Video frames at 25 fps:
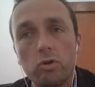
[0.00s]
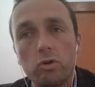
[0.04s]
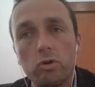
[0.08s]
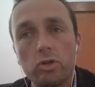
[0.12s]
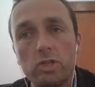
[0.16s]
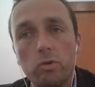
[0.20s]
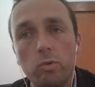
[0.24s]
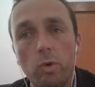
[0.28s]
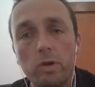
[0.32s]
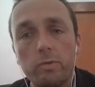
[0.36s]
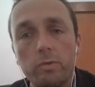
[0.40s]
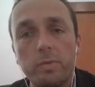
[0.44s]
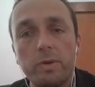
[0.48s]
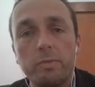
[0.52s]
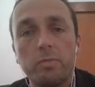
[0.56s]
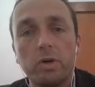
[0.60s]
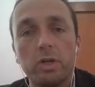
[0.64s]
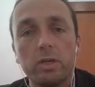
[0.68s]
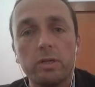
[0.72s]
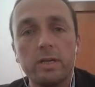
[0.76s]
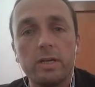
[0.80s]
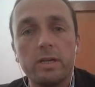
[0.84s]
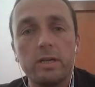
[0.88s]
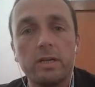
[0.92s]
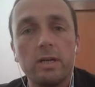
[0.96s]
course, you won't be
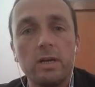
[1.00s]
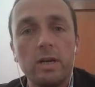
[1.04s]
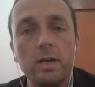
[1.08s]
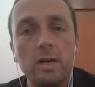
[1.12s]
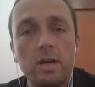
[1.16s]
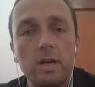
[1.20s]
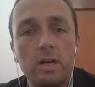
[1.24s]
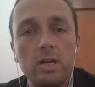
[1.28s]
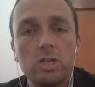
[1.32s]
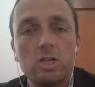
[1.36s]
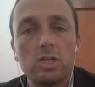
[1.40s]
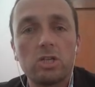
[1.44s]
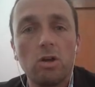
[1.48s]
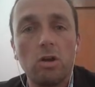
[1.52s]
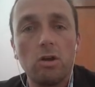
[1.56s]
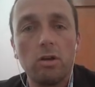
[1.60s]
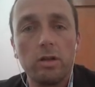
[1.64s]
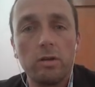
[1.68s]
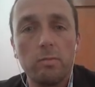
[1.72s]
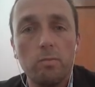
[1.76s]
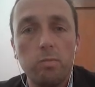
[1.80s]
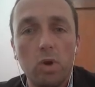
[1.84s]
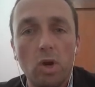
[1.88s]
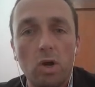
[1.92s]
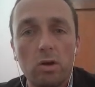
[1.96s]
building
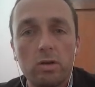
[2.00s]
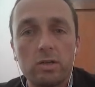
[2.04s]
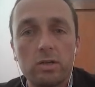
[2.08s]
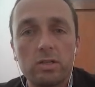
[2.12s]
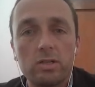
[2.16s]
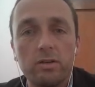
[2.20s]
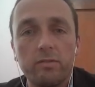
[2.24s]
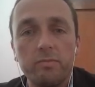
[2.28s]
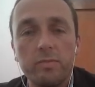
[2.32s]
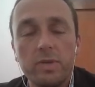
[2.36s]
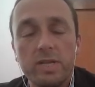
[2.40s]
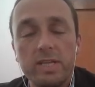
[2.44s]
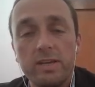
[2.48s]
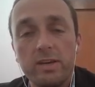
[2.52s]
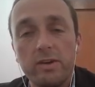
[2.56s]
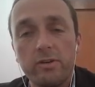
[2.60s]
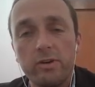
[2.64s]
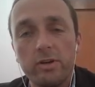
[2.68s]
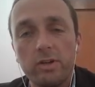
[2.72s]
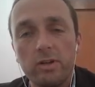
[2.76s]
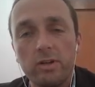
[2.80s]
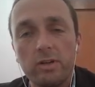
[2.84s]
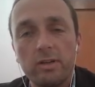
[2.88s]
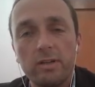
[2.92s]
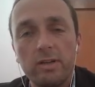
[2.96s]
solid blocks of
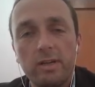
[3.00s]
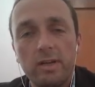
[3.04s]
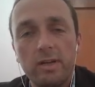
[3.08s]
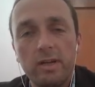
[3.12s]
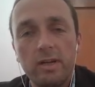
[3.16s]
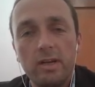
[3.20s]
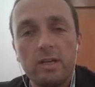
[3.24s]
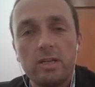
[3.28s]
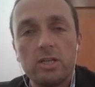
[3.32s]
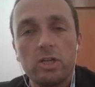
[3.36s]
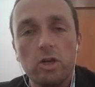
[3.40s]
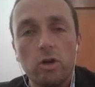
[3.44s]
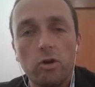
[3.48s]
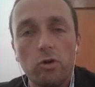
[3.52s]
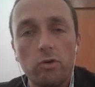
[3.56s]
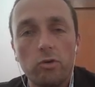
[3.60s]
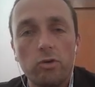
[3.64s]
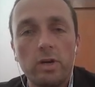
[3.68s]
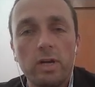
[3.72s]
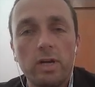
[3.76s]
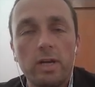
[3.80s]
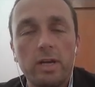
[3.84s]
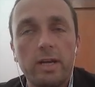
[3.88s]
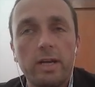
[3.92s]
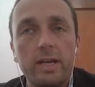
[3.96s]
material,
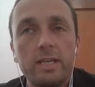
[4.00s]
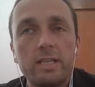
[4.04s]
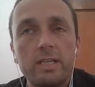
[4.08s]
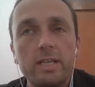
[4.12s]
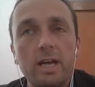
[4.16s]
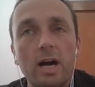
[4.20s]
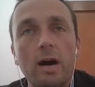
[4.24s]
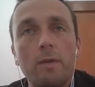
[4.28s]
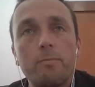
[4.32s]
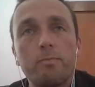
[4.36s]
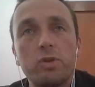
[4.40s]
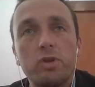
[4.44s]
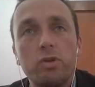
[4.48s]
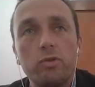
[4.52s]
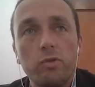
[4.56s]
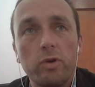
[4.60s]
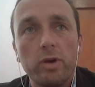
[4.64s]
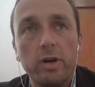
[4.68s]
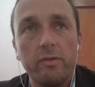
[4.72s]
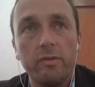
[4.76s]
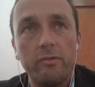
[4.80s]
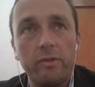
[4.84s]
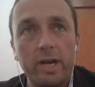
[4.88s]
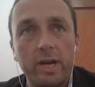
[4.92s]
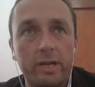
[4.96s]
so it's up
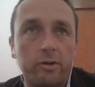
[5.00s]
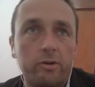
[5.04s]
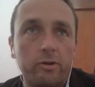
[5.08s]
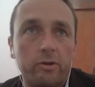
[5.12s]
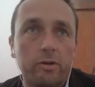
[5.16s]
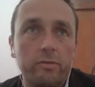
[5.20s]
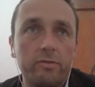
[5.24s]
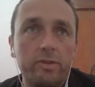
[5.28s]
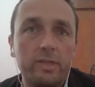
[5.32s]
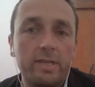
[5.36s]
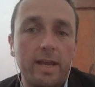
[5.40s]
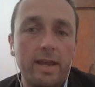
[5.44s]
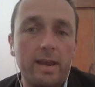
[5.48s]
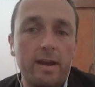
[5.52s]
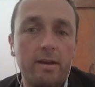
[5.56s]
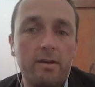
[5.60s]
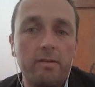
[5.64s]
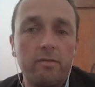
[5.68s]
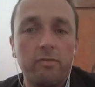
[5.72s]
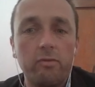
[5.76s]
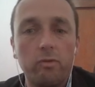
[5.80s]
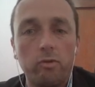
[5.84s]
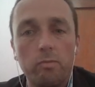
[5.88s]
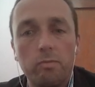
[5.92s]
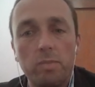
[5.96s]
to a factor of
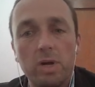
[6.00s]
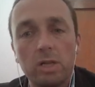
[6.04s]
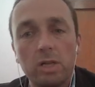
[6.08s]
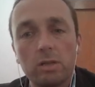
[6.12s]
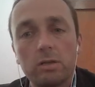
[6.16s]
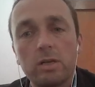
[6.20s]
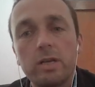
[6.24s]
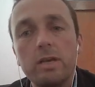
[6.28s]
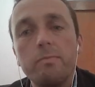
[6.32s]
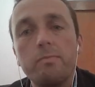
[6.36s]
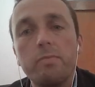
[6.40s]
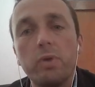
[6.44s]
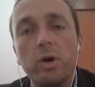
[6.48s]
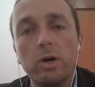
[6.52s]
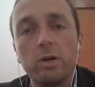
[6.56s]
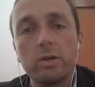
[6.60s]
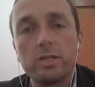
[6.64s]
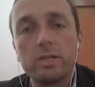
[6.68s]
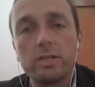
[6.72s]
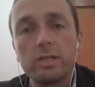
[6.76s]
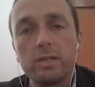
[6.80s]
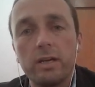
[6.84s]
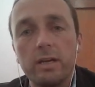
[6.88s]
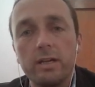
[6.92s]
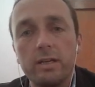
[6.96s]
10 for bulky
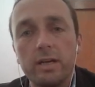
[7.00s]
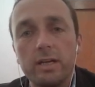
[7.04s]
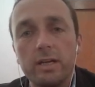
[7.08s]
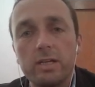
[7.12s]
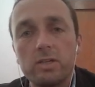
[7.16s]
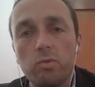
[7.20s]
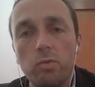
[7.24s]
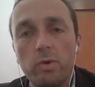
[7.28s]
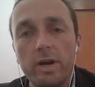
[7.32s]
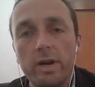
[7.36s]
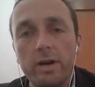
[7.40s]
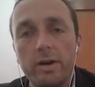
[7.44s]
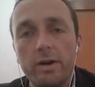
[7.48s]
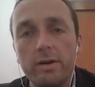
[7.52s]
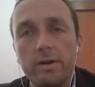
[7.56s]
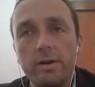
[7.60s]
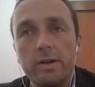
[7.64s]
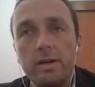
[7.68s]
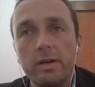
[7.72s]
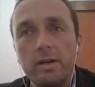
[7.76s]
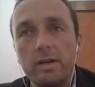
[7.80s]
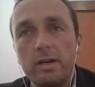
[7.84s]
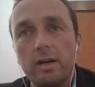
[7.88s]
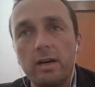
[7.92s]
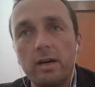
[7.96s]
parts, and that's
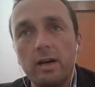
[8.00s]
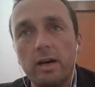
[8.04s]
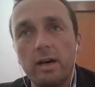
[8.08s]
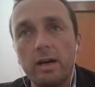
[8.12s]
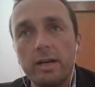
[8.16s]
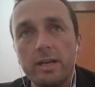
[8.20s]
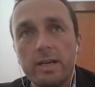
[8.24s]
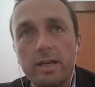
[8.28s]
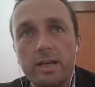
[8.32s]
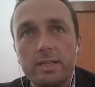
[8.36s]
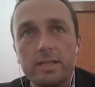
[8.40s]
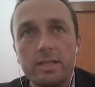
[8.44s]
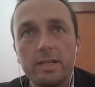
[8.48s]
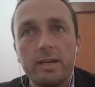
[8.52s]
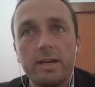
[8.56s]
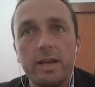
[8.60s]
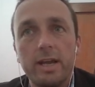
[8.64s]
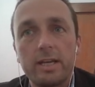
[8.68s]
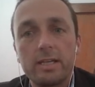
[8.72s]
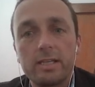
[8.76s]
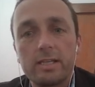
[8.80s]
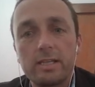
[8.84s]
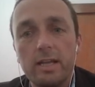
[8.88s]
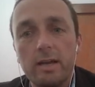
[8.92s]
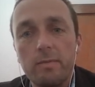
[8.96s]
where I guess the
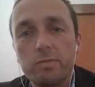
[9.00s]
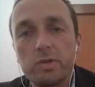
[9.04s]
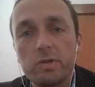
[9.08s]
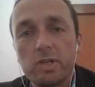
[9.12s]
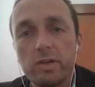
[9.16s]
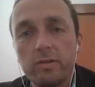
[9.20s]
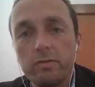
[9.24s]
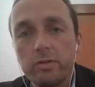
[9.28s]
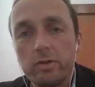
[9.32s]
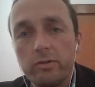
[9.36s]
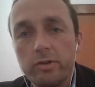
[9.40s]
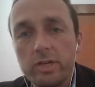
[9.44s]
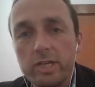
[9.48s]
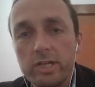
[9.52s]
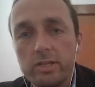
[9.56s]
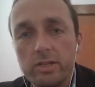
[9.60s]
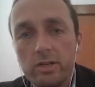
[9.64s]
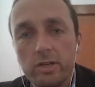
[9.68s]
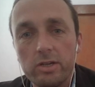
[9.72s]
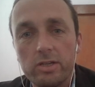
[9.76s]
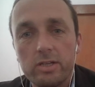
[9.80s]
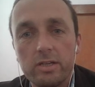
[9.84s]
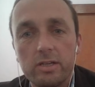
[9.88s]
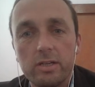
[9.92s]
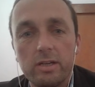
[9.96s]
next steps of the
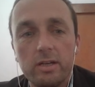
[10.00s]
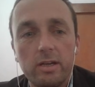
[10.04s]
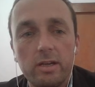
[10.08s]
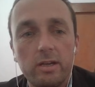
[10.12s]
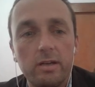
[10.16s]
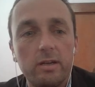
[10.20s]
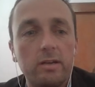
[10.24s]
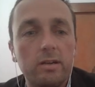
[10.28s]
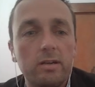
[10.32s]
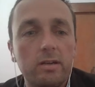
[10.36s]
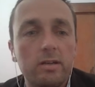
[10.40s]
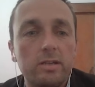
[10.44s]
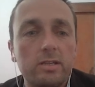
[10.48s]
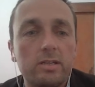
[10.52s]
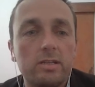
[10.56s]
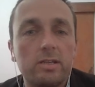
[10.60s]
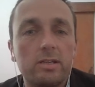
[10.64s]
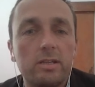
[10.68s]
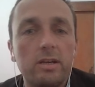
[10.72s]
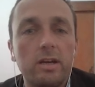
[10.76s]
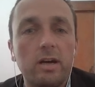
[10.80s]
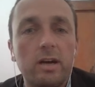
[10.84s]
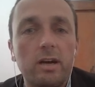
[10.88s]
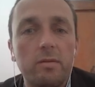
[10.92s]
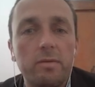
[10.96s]
research
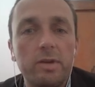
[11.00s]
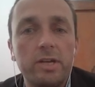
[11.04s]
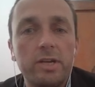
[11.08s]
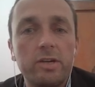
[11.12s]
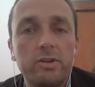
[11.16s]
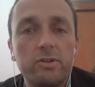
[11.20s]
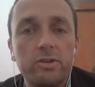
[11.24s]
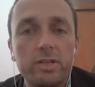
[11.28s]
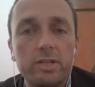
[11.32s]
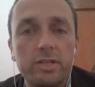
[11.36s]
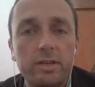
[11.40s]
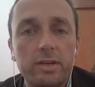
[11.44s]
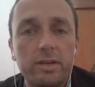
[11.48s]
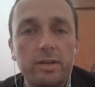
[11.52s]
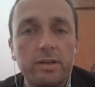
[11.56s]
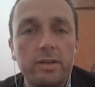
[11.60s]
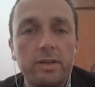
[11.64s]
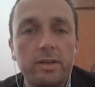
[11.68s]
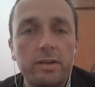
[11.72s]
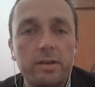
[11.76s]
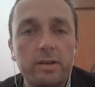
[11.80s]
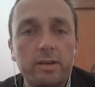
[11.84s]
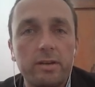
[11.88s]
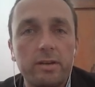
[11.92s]
is interesting